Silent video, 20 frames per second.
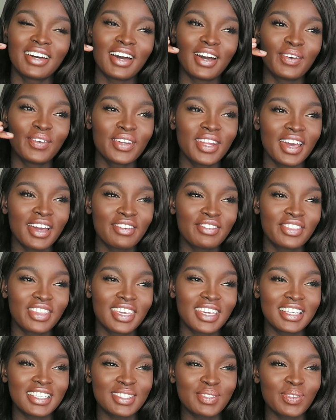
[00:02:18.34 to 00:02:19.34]
I would have
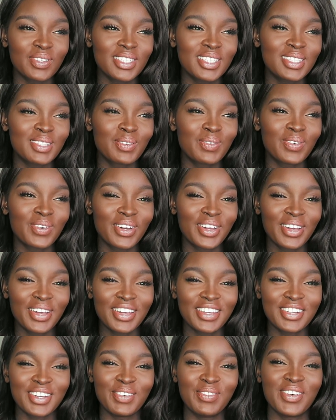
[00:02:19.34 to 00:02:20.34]
these, what's the
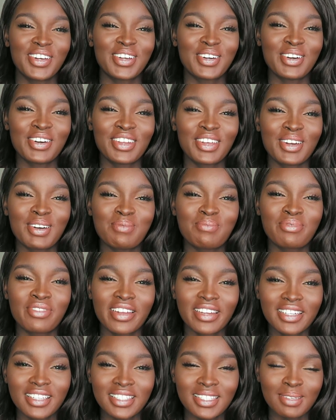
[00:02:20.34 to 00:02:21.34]
word? Oh my god, I got
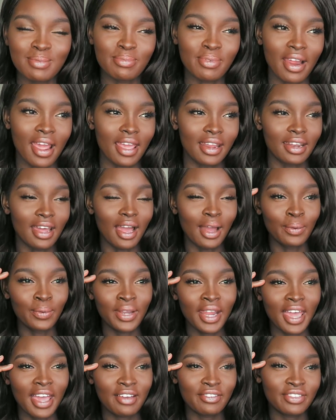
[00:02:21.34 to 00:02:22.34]
pregnancy brain. I
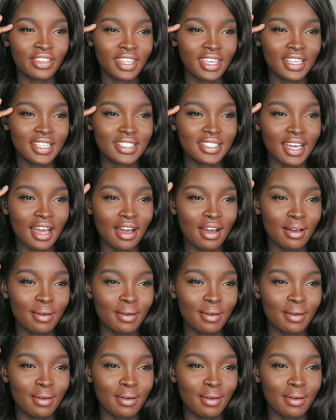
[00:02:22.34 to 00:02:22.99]
would have these